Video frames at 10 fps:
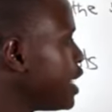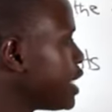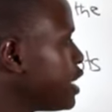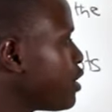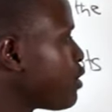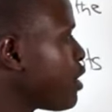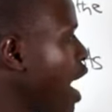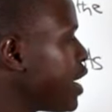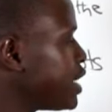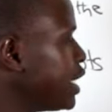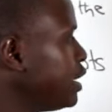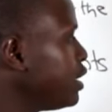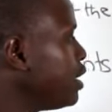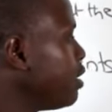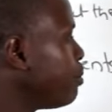that is
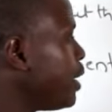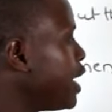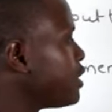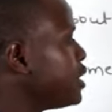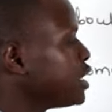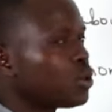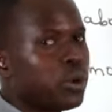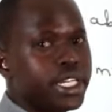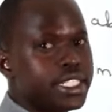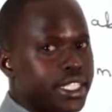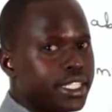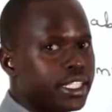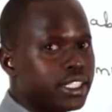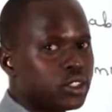30 plus the 20.